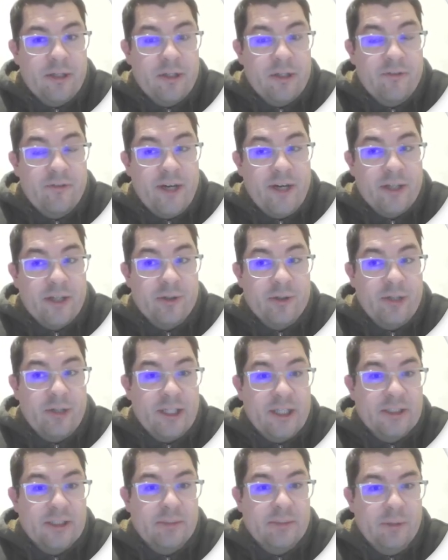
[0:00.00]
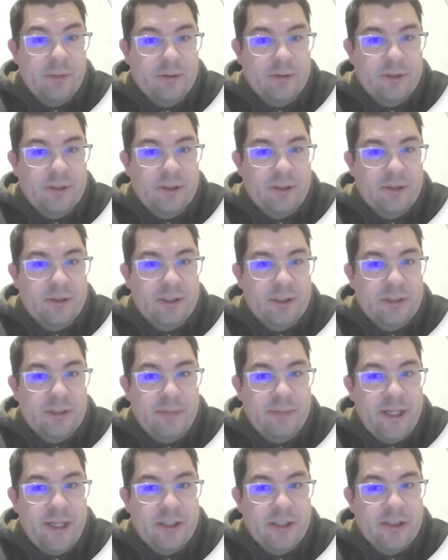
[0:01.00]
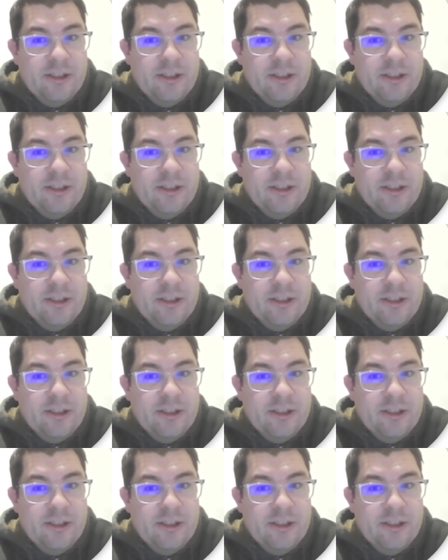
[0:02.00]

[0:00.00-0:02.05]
In fact, you're not supposed to use this page.